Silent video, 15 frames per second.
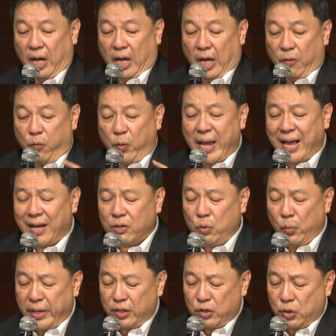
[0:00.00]
If we are
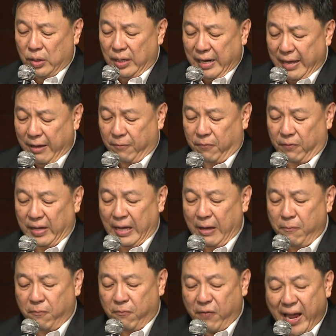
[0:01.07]
going to live
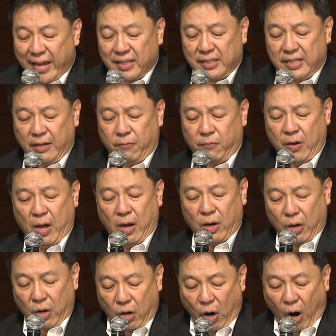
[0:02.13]
effective,
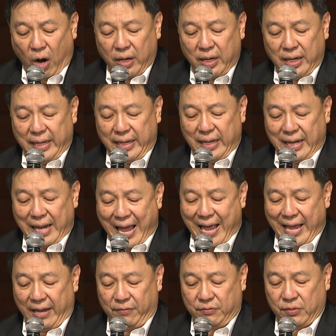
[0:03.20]
godly
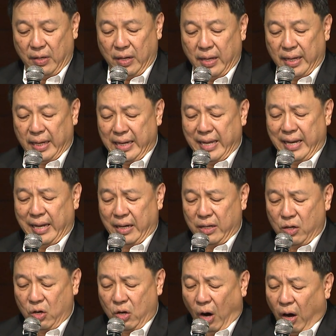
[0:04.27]
lives in an
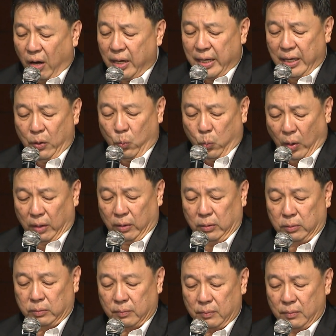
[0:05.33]
ungodly
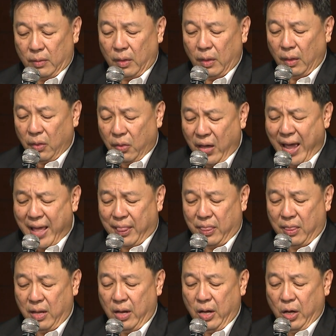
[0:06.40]
world,
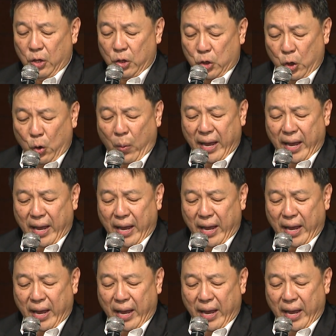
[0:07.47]
then you